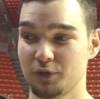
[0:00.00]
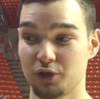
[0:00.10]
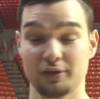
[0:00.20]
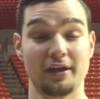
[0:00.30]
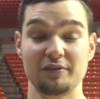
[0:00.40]

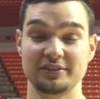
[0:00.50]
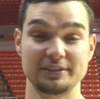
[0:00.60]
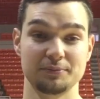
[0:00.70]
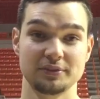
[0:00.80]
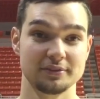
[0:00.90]
Every
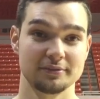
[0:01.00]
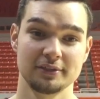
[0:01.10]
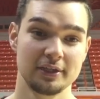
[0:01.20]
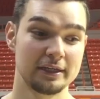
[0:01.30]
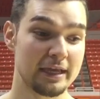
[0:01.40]
team's
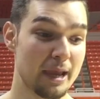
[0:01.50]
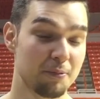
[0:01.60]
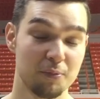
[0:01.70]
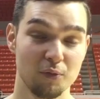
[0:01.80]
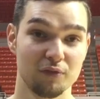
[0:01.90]

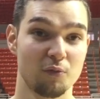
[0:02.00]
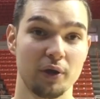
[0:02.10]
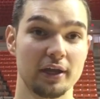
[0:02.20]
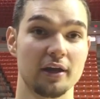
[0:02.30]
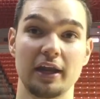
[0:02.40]
capable of
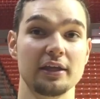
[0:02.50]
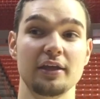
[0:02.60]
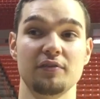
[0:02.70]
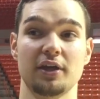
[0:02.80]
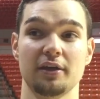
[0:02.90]
winning on any
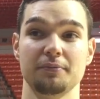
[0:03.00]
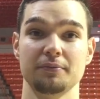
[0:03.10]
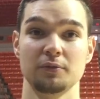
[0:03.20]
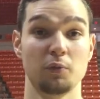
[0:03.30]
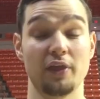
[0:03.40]
given night
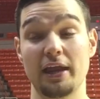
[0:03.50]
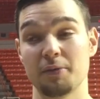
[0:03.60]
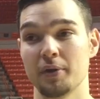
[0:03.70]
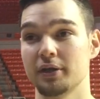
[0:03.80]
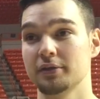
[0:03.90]
with
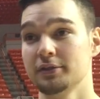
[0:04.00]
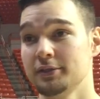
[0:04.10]
anybody.